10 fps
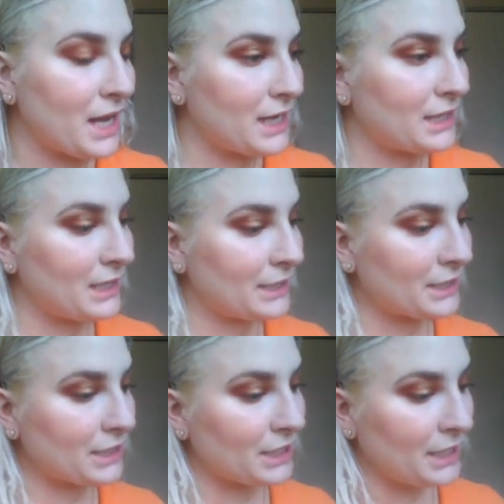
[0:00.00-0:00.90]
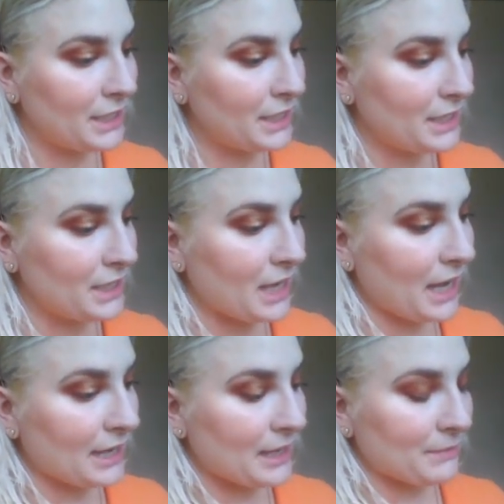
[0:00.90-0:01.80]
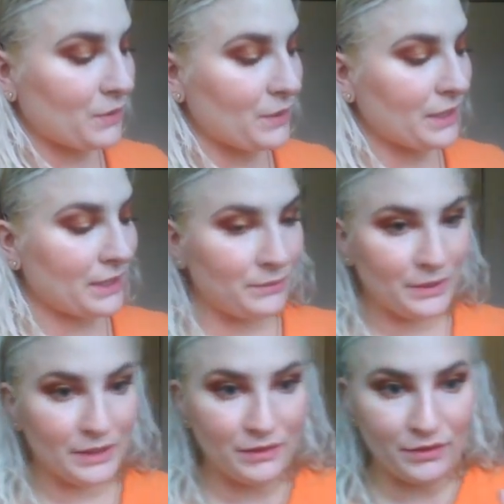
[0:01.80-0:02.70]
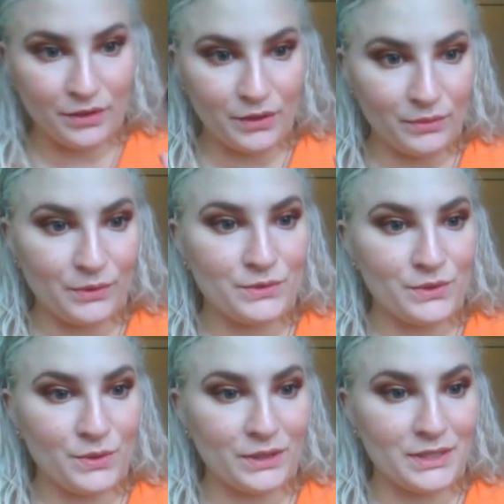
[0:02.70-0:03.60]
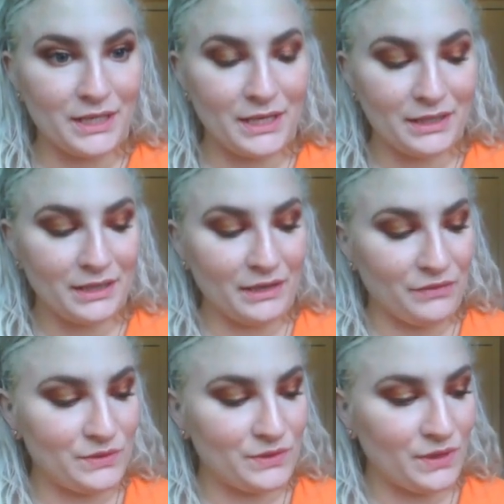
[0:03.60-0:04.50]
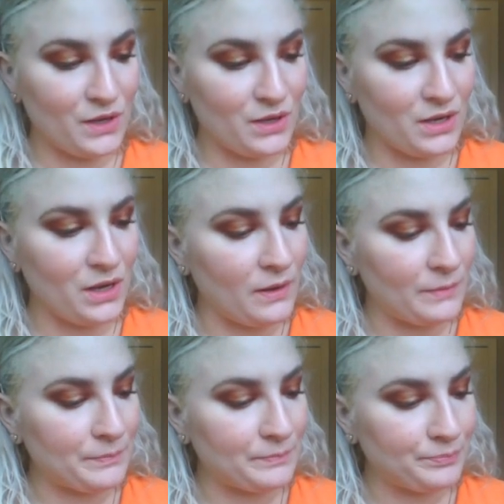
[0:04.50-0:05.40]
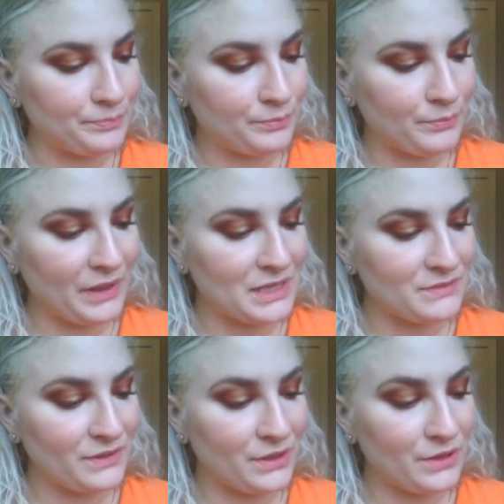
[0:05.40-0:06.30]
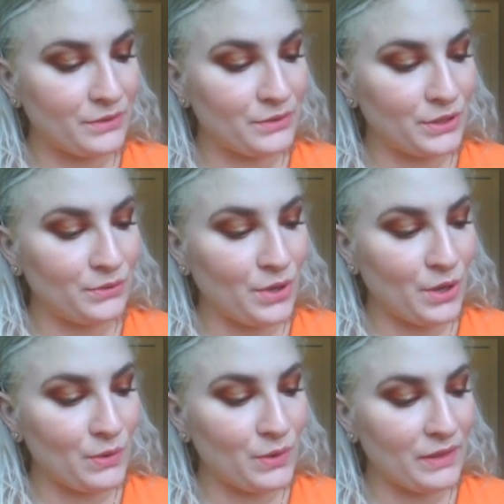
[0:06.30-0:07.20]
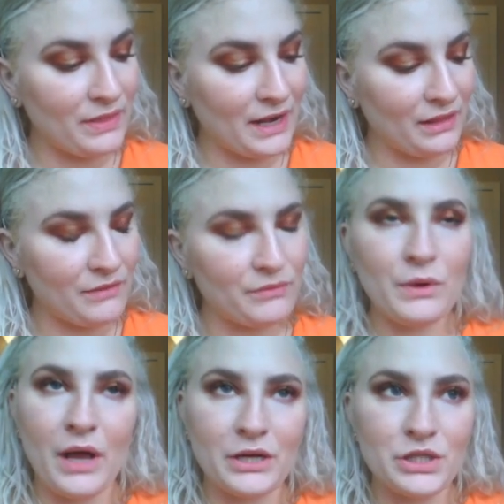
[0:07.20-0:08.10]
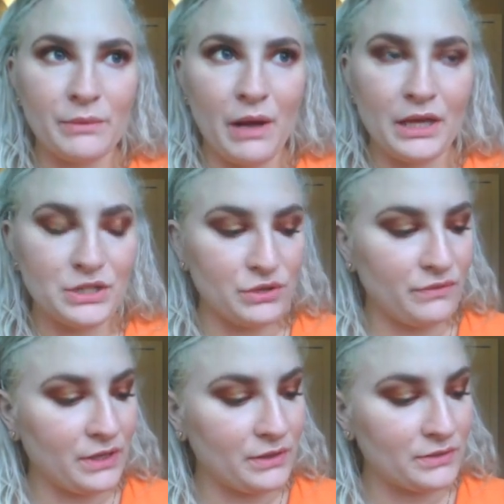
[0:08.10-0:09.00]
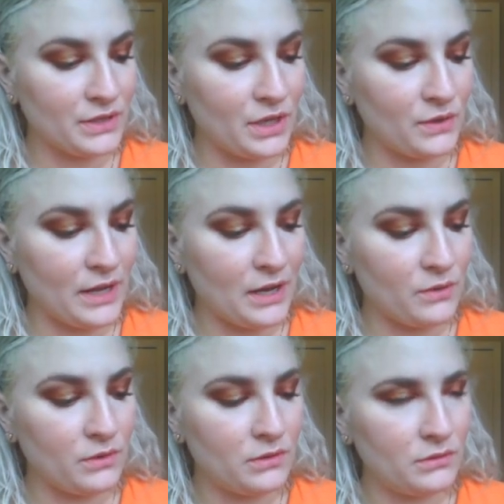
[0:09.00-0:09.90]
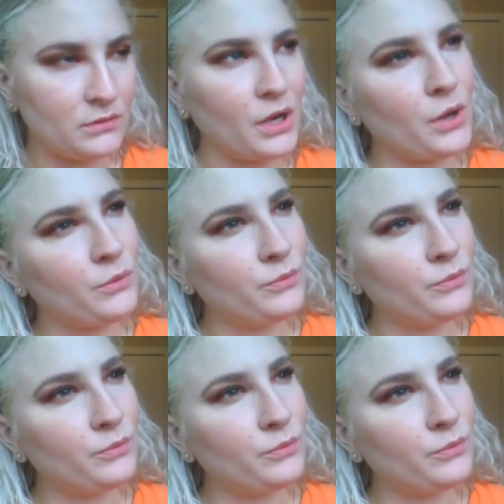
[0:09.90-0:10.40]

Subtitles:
highlighter. I am going in with the Rose Quarts again. If you saw my last video, you know that I love, well, actually probably 2 videos ago now. Oh,